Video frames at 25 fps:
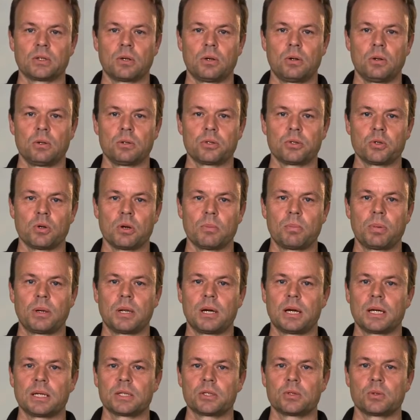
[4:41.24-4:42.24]
also
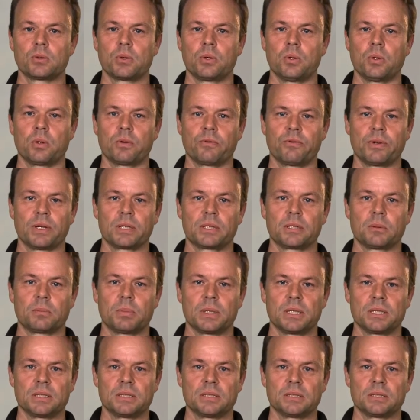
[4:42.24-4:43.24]
apply to co-infected
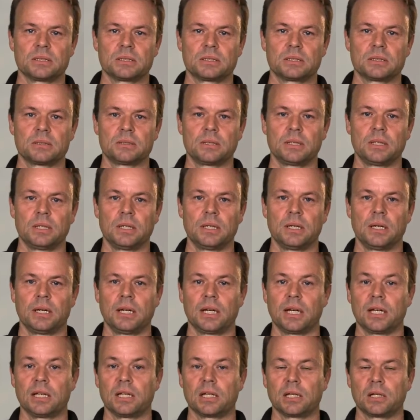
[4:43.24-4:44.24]
patients
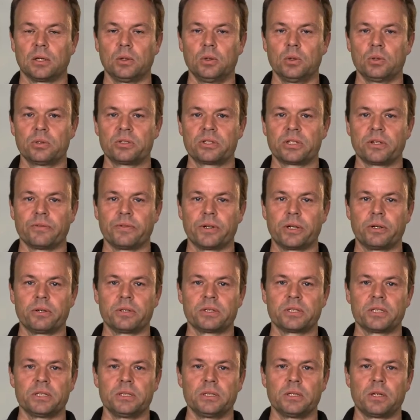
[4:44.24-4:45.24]
and include
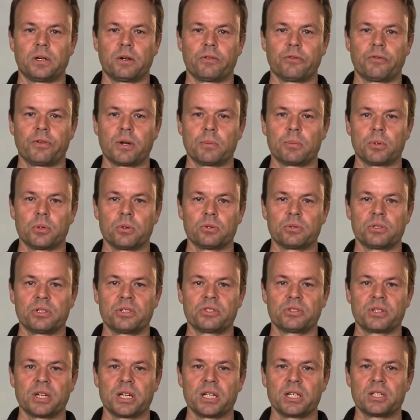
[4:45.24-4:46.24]
severity of fibrosis
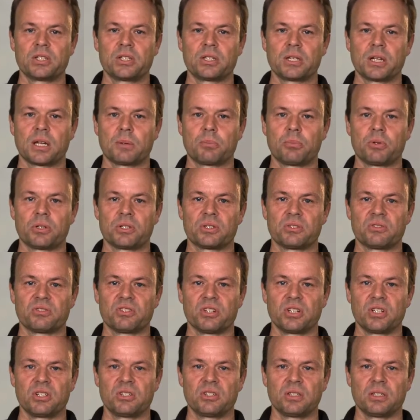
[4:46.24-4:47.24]
stage at
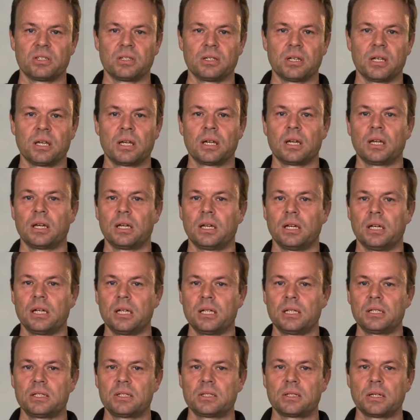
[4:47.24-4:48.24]
presentation,
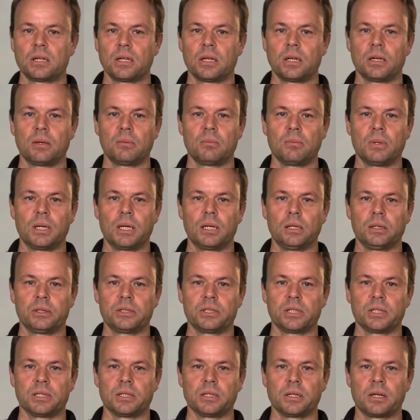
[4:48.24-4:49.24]
age, male
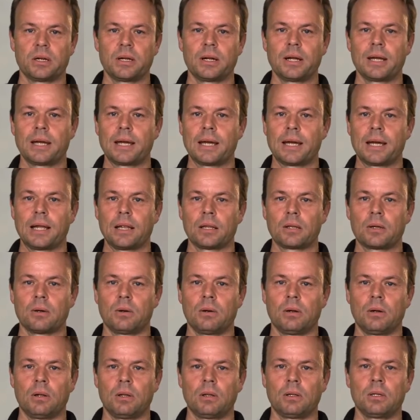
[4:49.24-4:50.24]
gender,
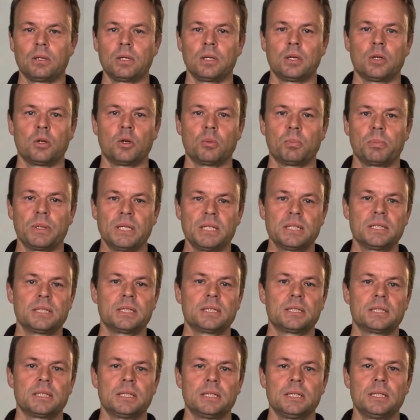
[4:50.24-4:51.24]
alcohol,
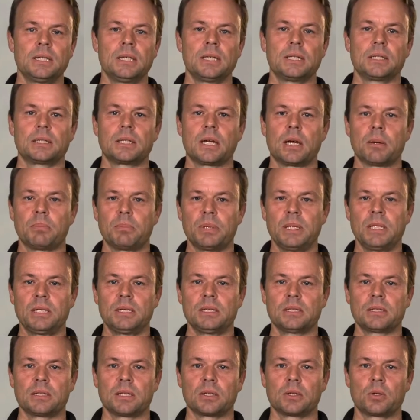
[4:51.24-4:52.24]
obesity,
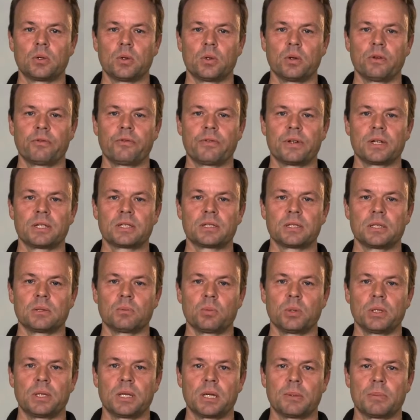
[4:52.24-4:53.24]
diabetes, and co-infection
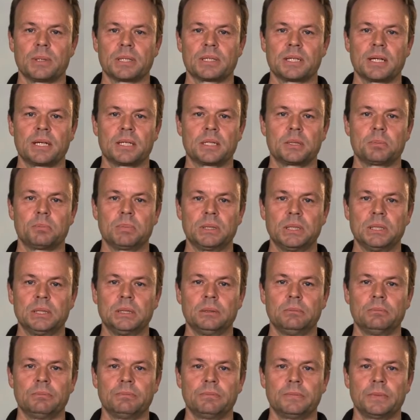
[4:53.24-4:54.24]
with hepatitis B.